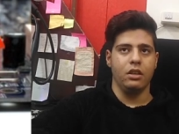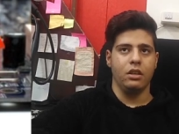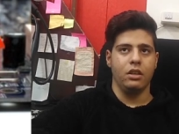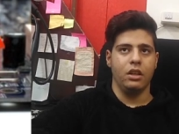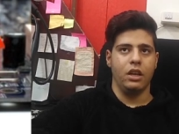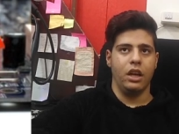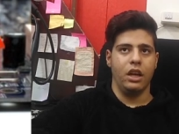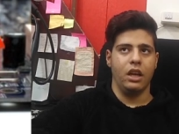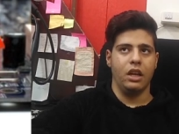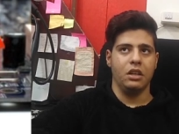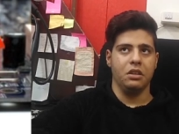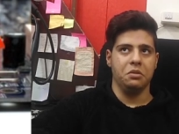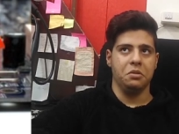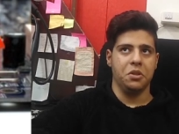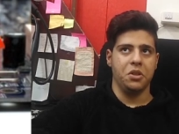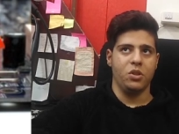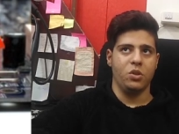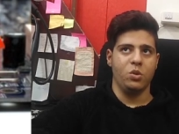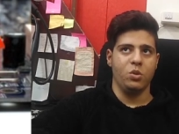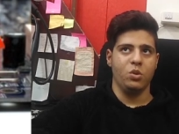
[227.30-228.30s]
And
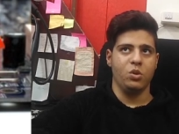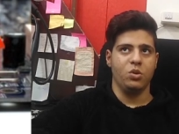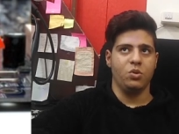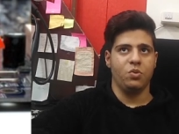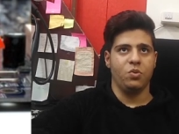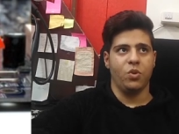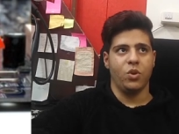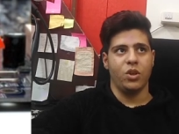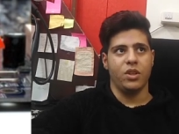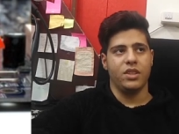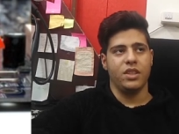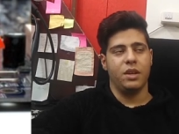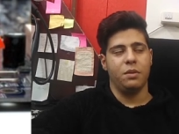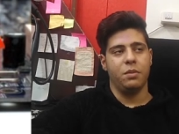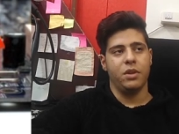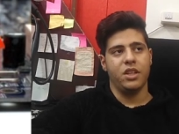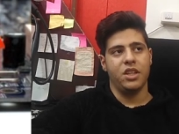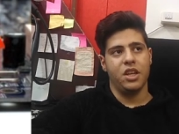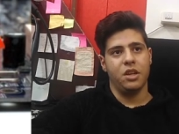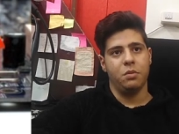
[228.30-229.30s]
it used, for example,
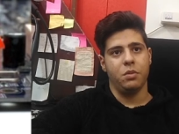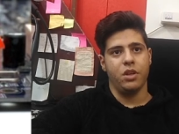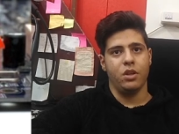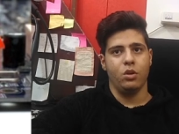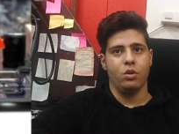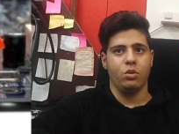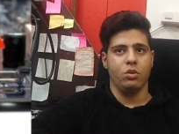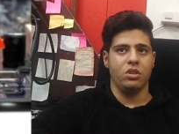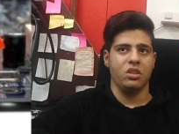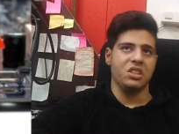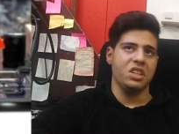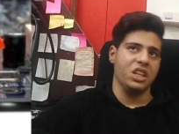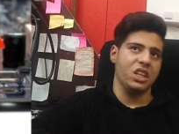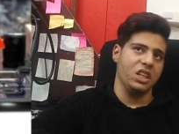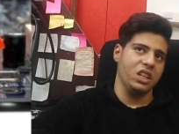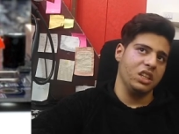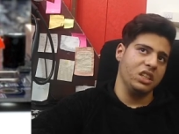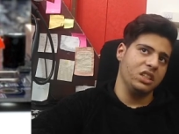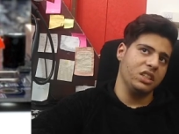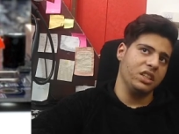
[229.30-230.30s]
gamers use
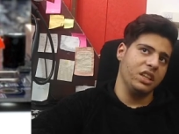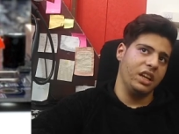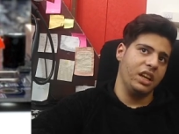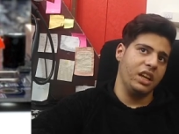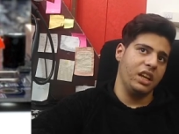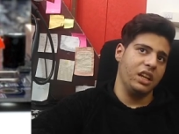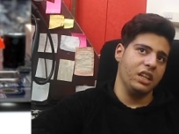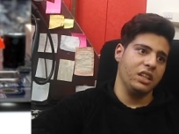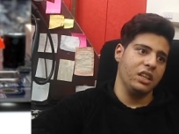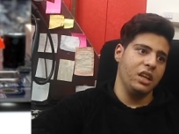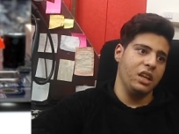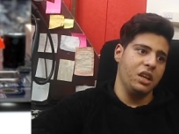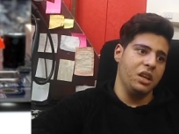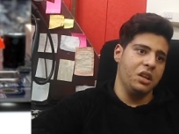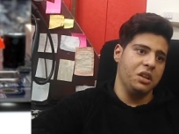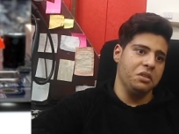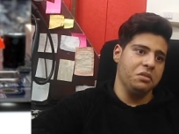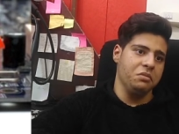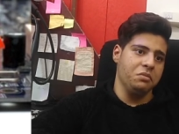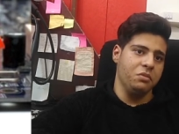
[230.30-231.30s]
this,
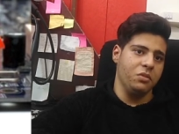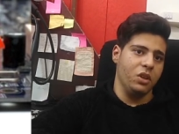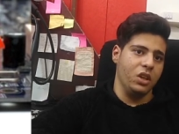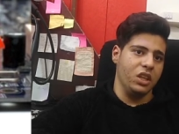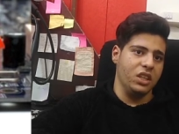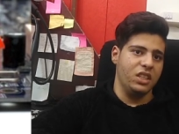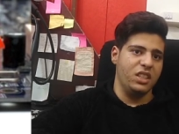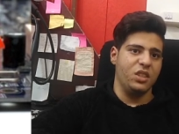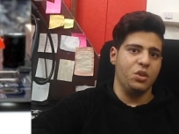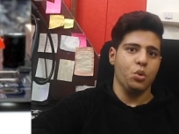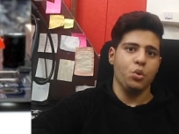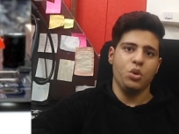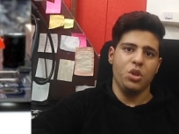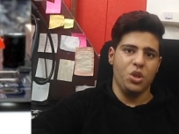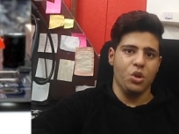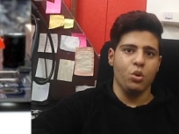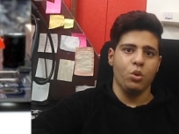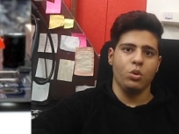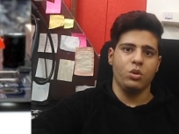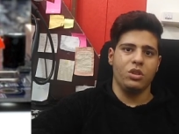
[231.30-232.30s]
and
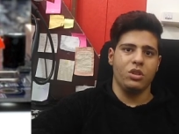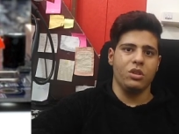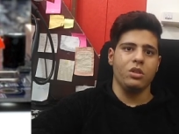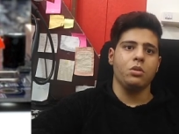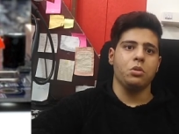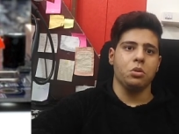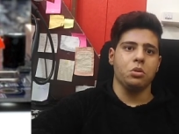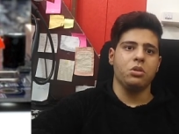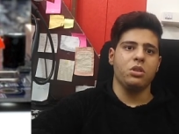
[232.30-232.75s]
studios use